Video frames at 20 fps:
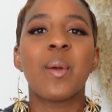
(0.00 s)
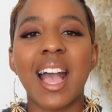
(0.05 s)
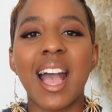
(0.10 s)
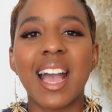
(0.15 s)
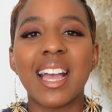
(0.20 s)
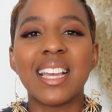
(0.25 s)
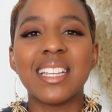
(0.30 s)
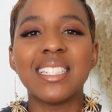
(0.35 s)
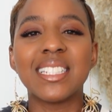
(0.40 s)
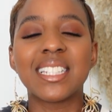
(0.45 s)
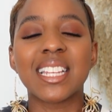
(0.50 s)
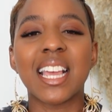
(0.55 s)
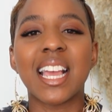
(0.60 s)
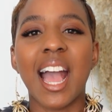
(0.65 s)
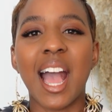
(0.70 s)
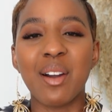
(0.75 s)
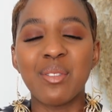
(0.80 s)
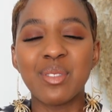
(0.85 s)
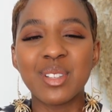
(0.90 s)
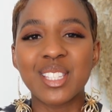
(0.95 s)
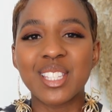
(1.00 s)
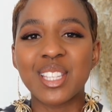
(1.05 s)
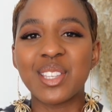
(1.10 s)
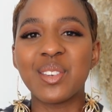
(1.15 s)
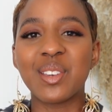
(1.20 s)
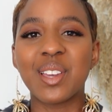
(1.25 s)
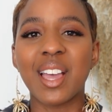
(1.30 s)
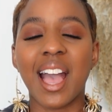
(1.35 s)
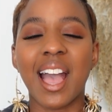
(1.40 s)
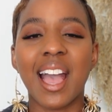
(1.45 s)
And I will see
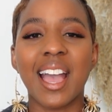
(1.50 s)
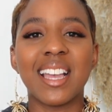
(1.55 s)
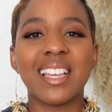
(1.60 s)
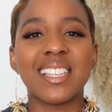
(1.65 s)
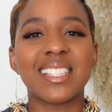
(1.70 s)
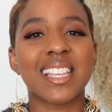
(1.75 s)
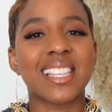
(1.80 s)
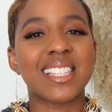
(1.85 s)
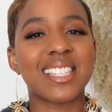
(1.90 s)
you guys